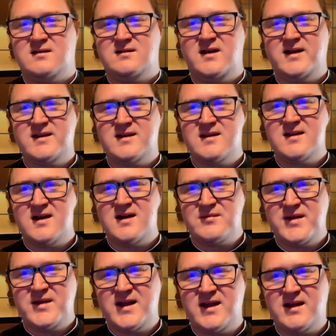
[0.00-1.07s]
Like the
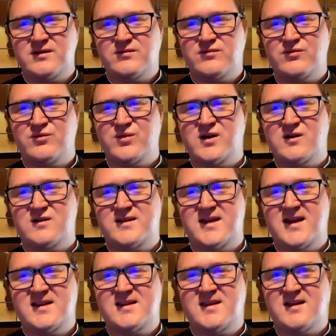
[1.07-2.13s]
young man, we are
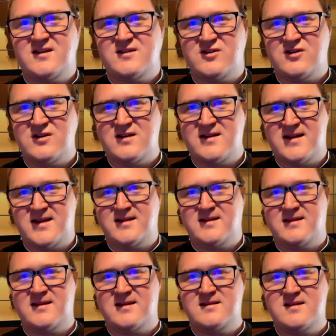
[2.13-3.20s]
dead to eternity
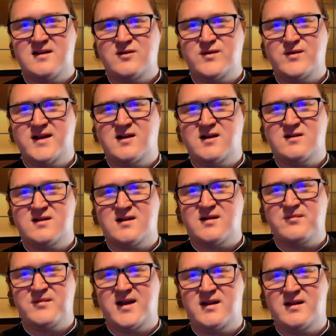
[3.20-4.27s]
until we hear the
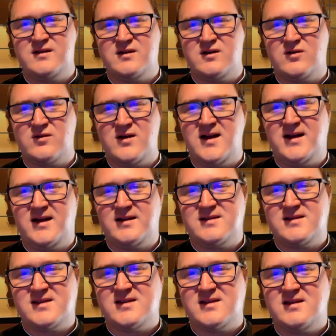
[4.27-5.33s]
command,
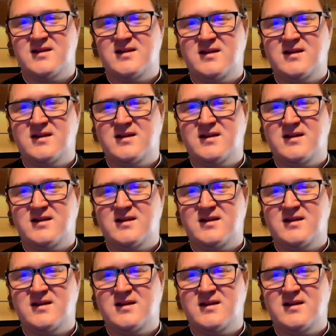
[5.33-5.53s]
Arise.